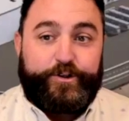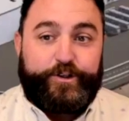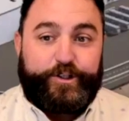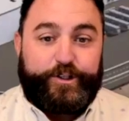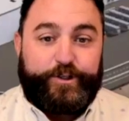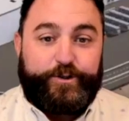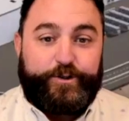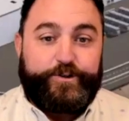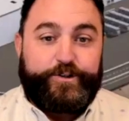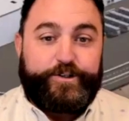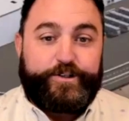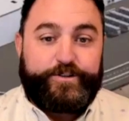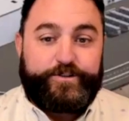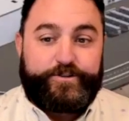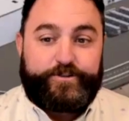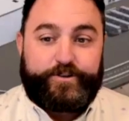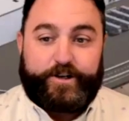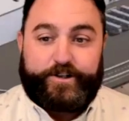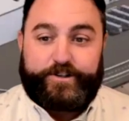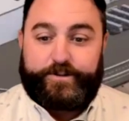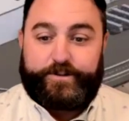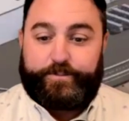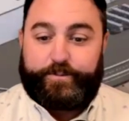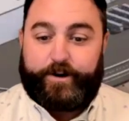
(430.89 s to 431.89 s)
huge
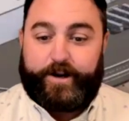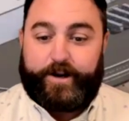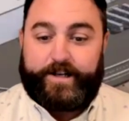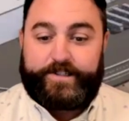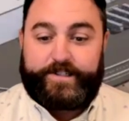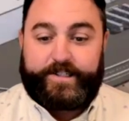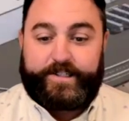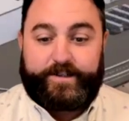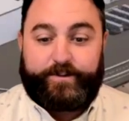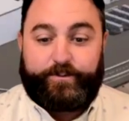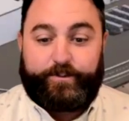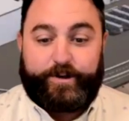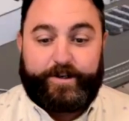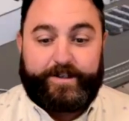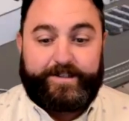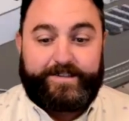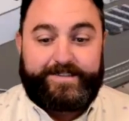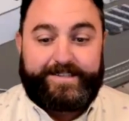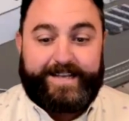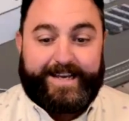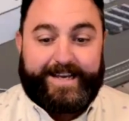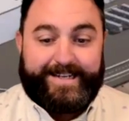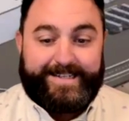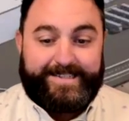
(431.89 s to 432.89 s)
construction project, and we're
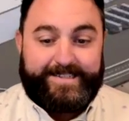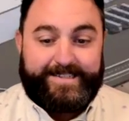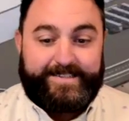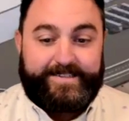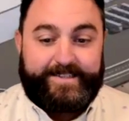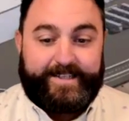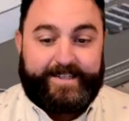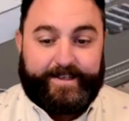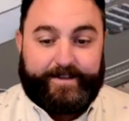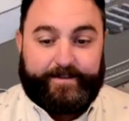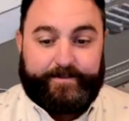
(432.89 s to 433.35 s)
excited to see it.